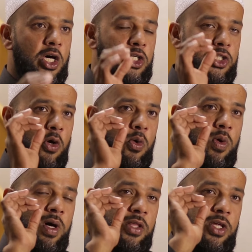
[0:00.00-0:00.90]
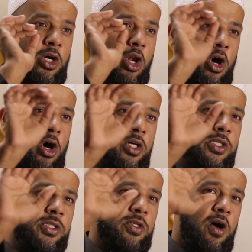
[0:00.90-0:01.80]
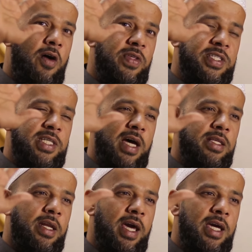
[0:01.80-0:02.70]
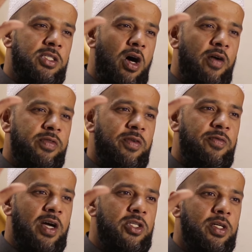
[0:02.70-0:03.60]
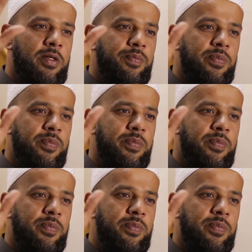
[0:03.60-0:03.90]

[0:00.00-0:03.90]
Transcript: So the glance of the sun rays after Fajr,